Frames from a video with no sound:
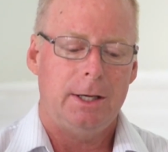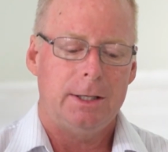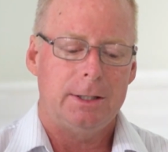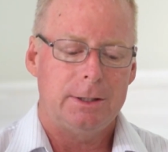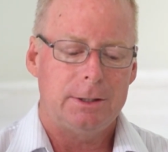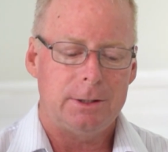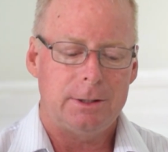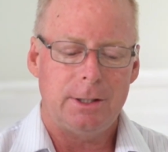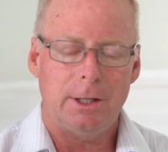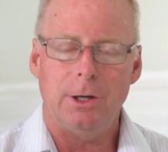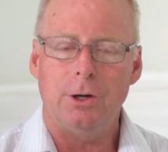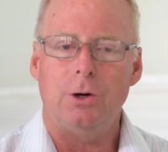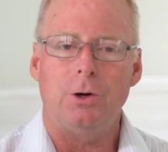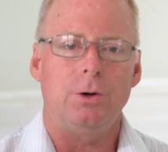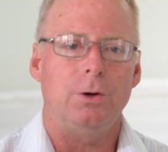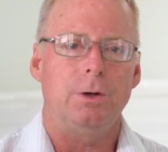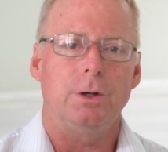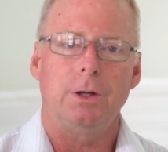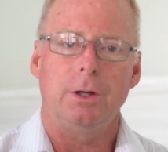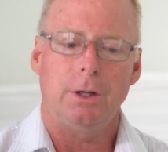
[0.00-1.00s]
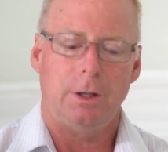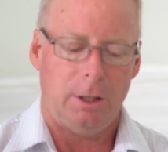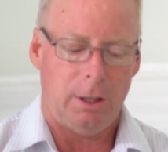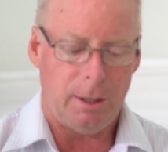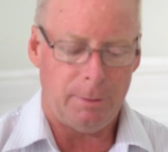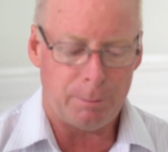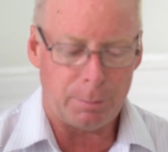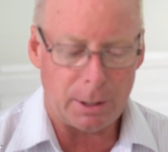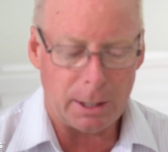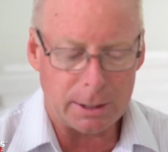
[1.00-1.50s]
still
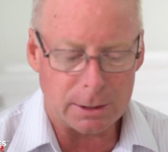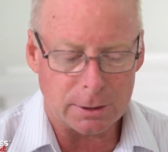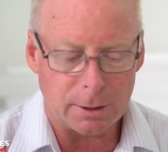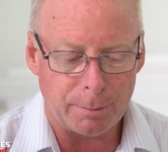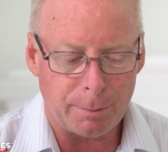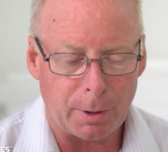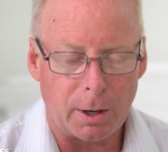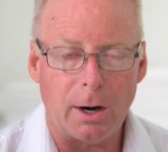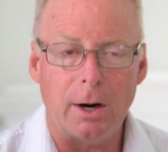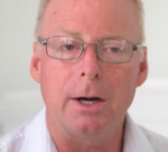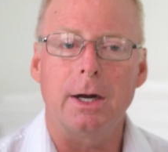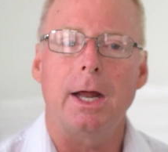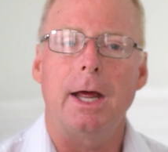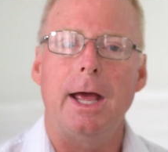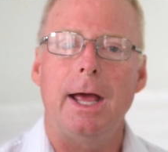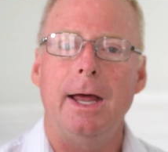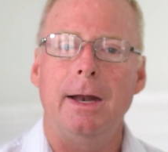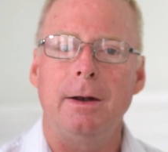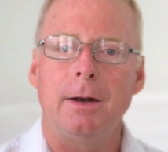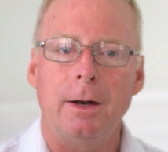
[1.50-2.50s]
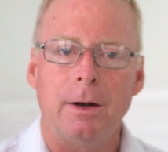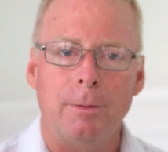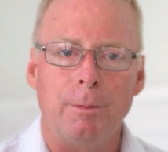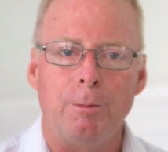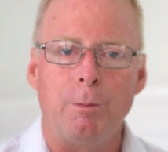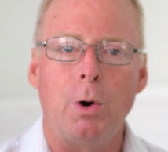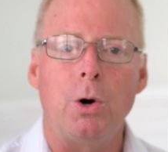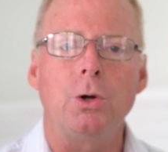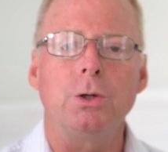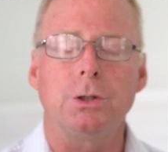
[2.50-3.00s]
it breaks apart and
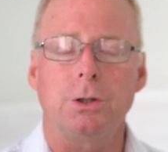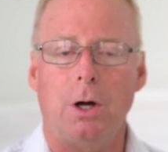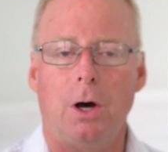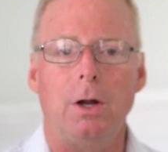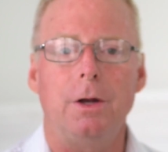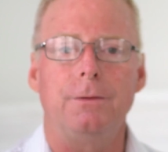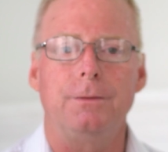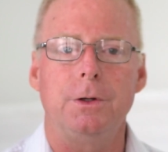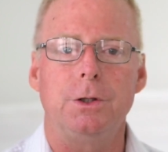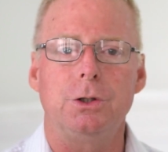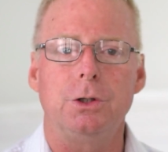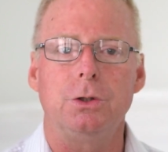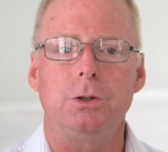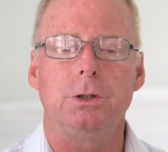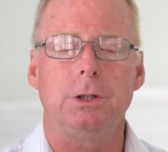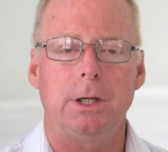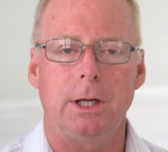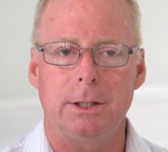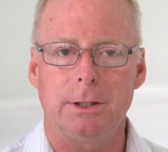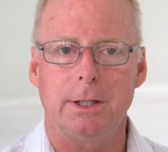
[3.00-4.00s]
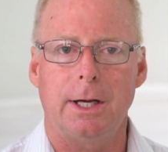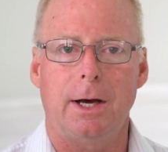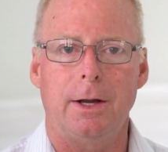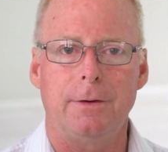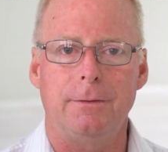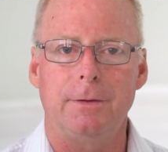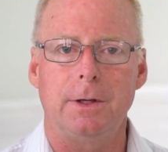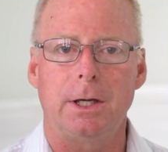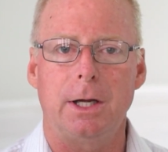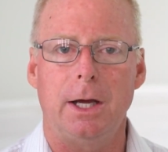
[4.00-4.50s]
most all of the juice gets out
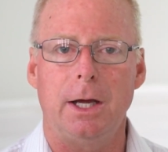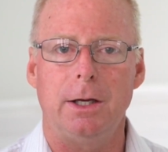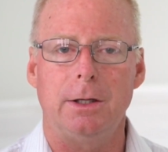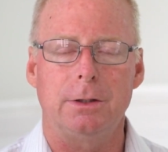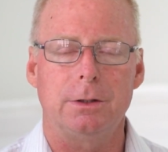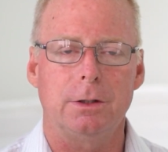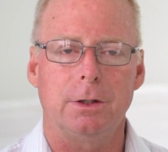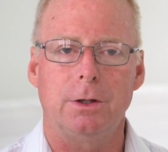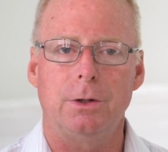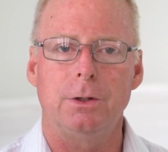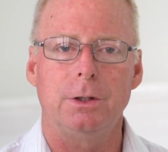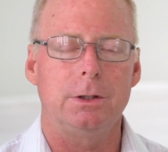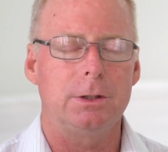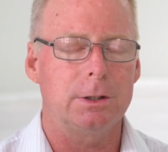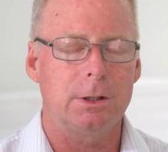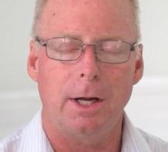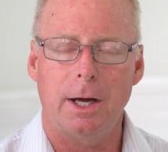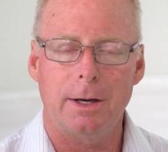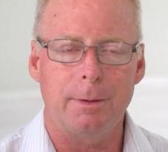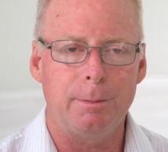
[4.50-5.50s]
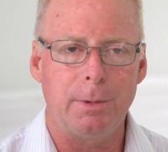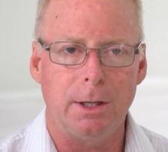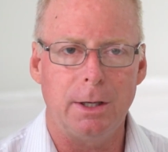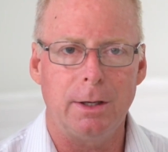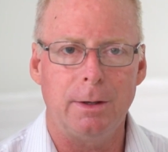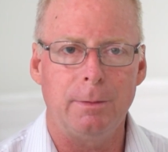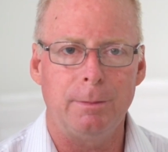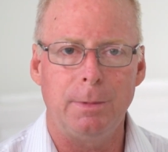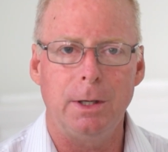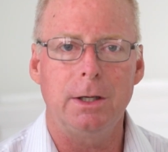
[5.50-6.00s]
of the cane, so it's not a
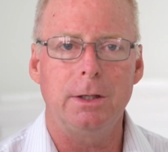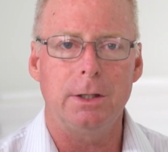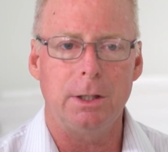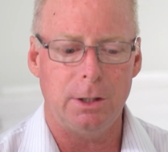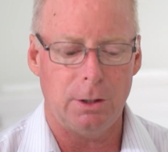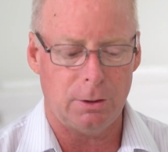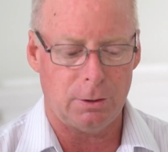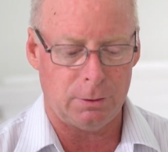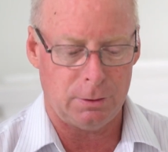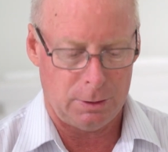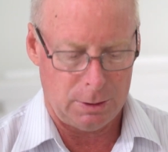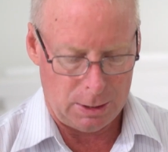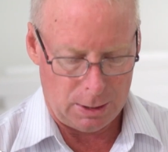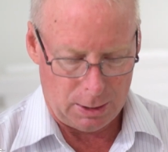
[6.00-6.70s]
big deal.